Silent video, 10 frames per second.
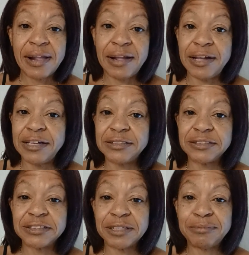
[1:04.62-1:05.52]
And
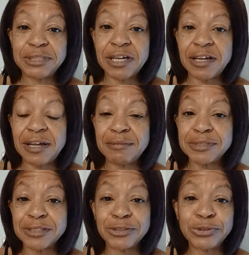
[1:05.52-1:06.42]

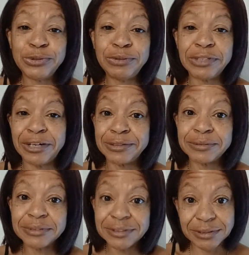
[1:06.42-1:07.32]
sometimes the truth
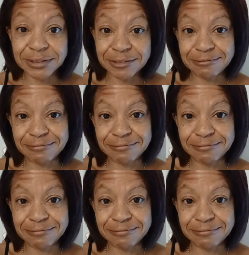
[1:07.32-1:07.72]
hurts.